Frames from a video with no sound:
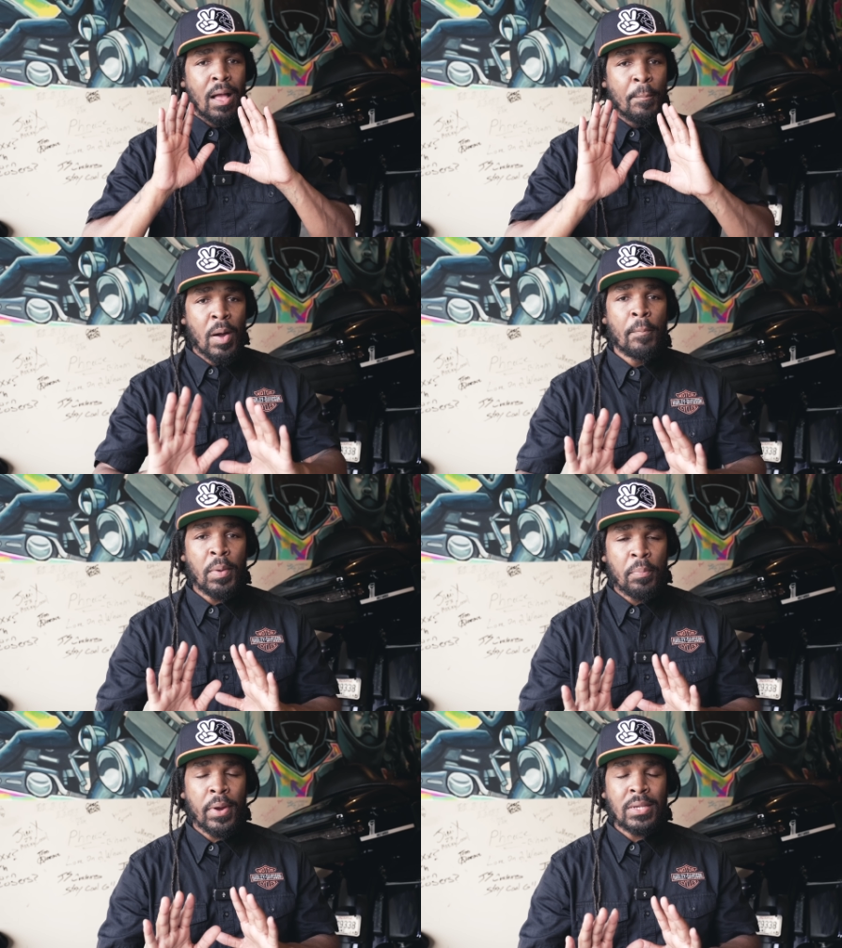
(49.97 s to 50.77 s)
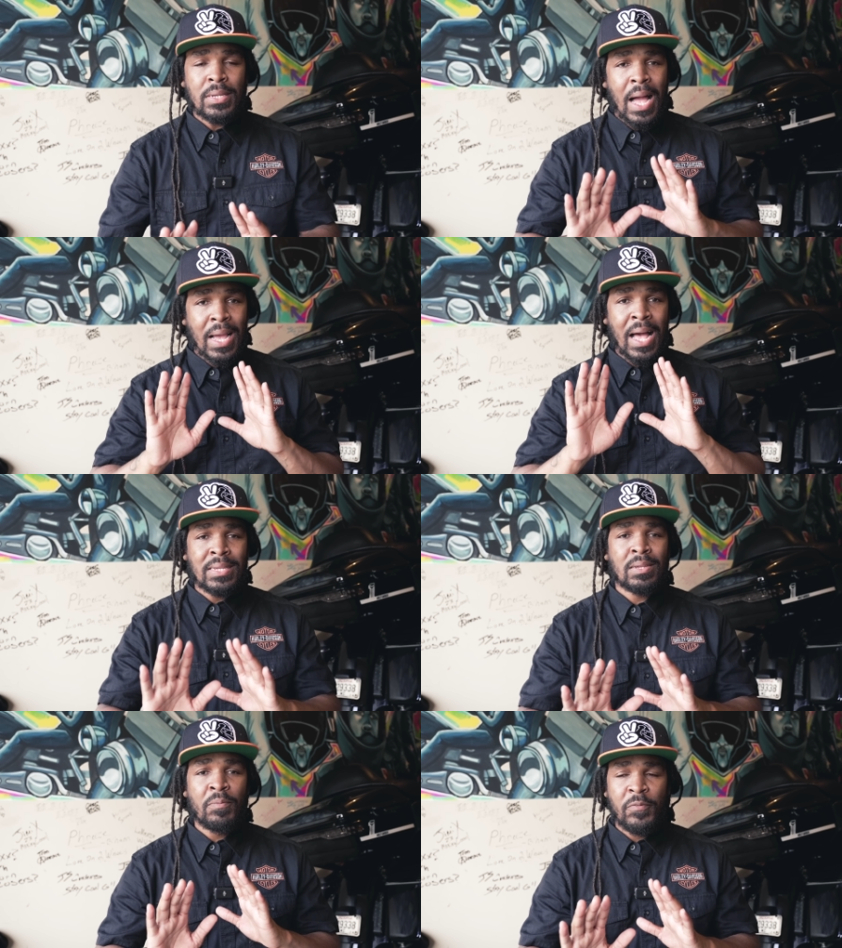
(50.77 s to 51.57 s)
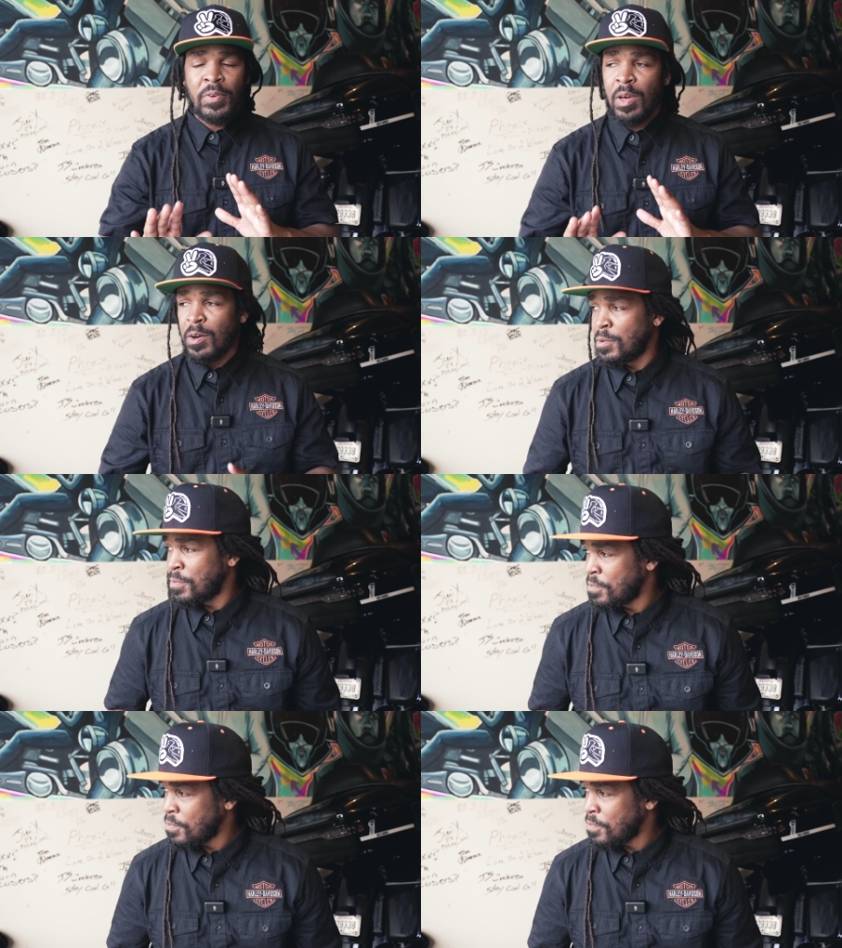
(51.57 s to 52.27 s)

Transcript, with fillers: pump your brakes. I got something for y'all.